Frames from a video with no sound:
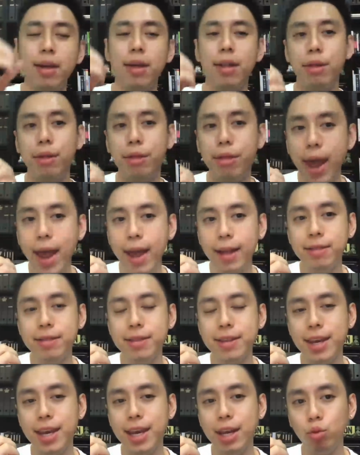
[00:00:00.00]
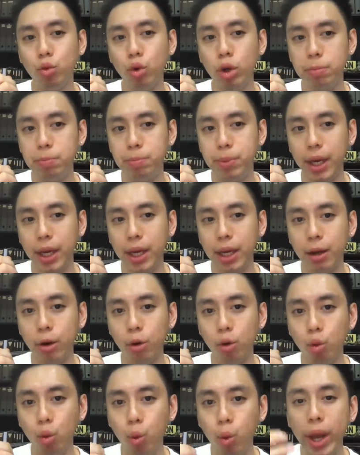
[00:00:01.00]
then it would be
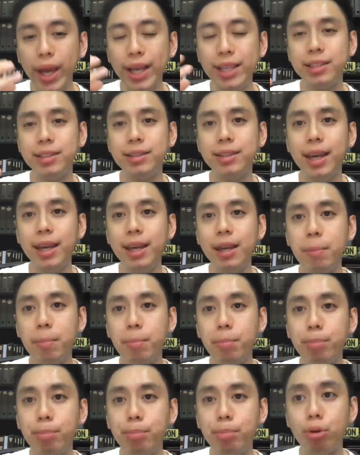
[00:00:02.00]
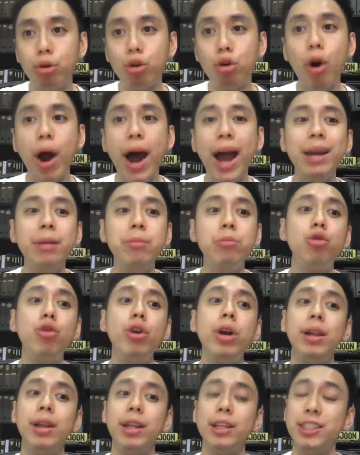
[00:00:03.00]
wasting prime
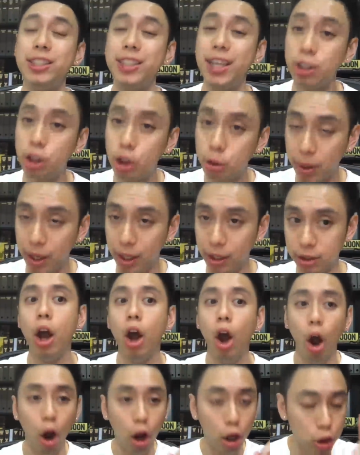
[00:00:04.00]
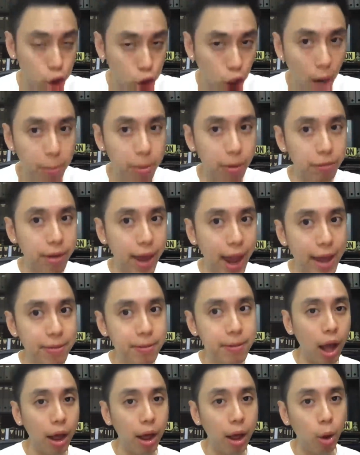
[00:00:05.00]
real estate space. On top of
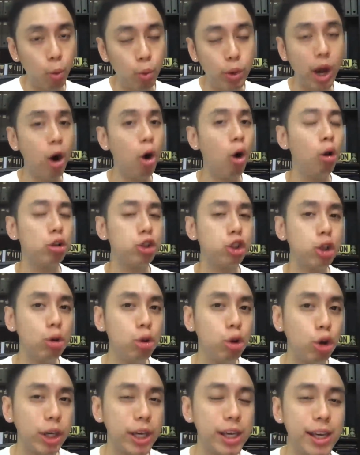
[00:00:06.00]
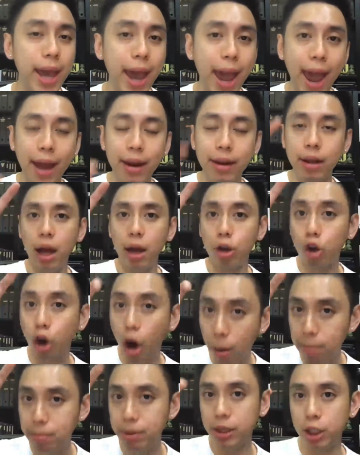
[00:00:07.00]
that, we are also looking at
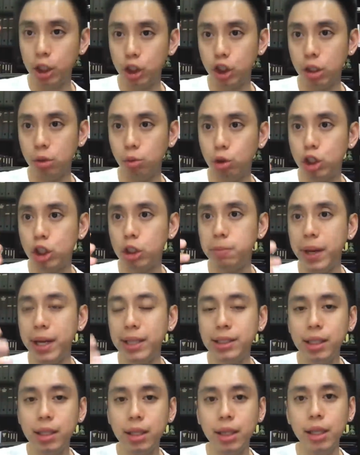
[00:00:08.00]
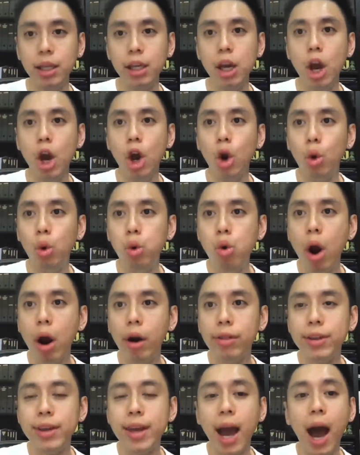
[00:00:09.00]
competition, which is basically who
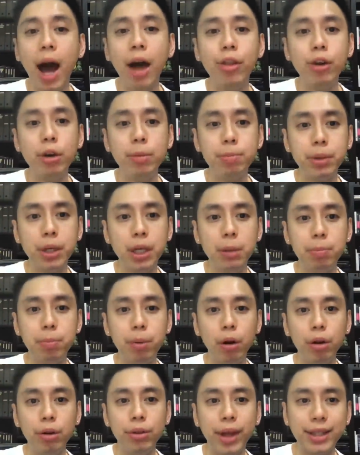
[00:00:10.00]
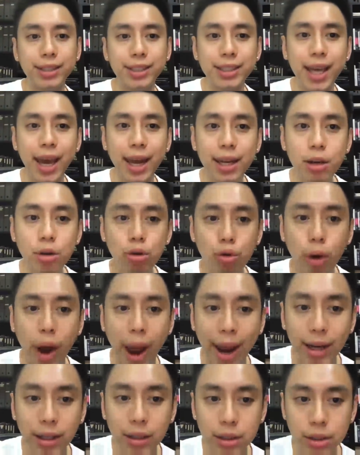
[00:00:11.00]
are the other people that's getting
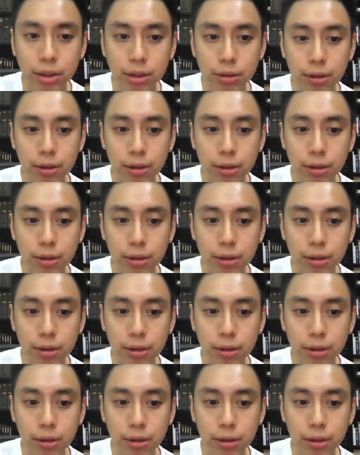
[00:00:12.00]
ranked